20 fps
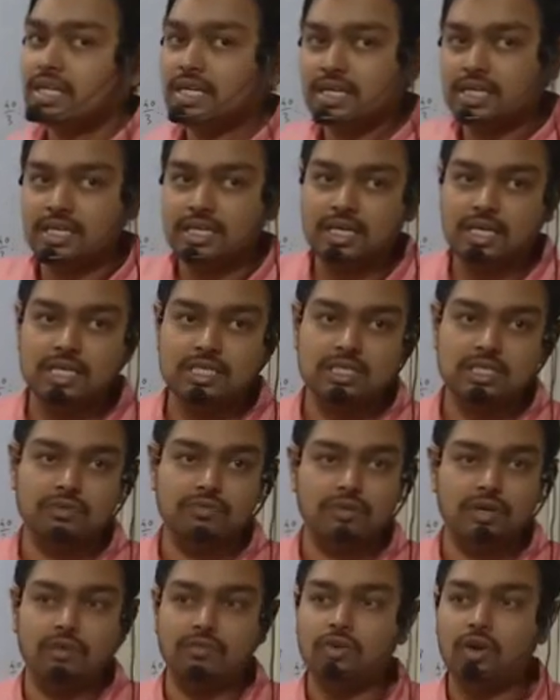years
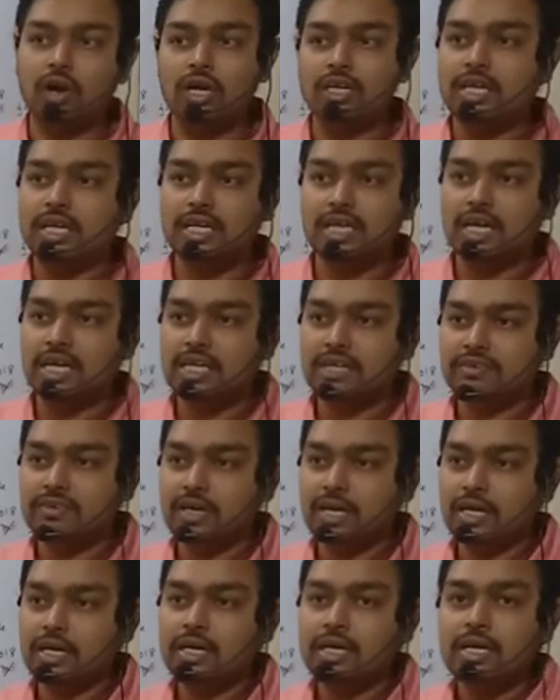if you have not declared
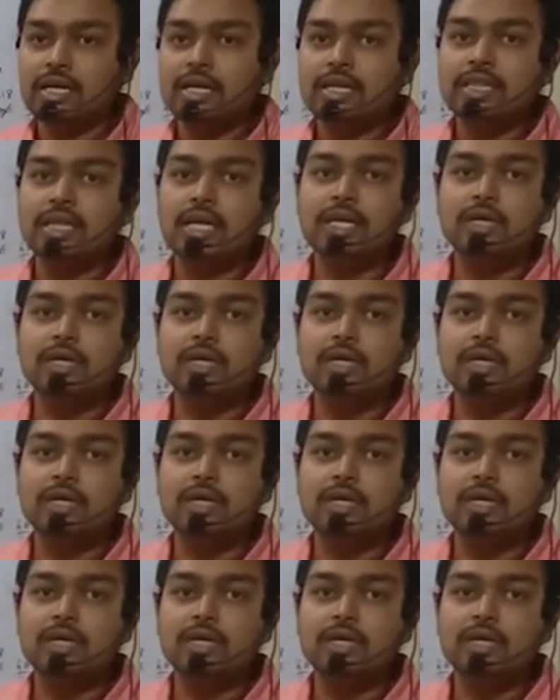dividend, then